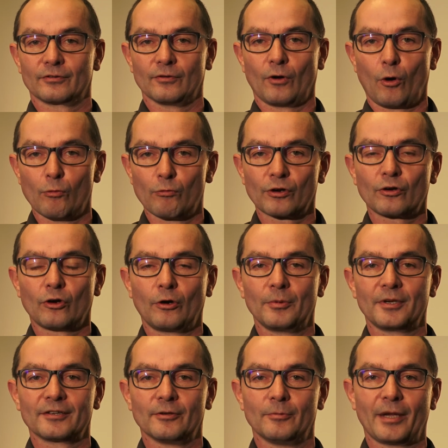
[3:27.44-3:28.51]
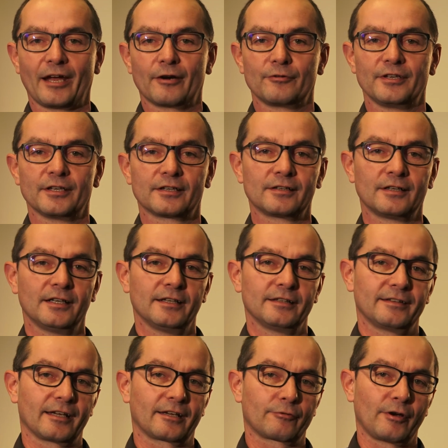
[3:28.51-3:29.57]
overcoming the barrier
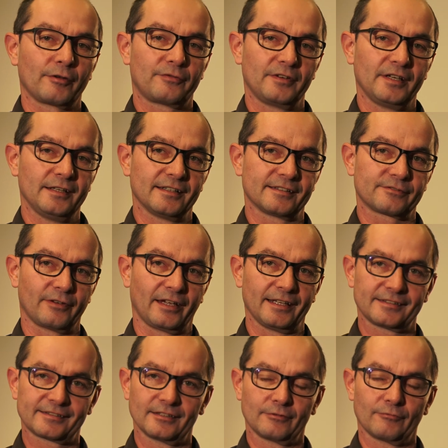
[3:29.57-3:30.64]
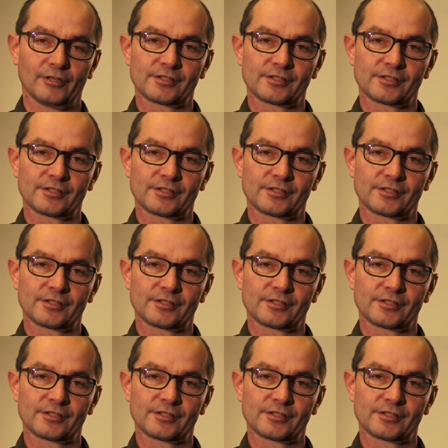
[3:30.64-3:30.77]
that graphene is facing,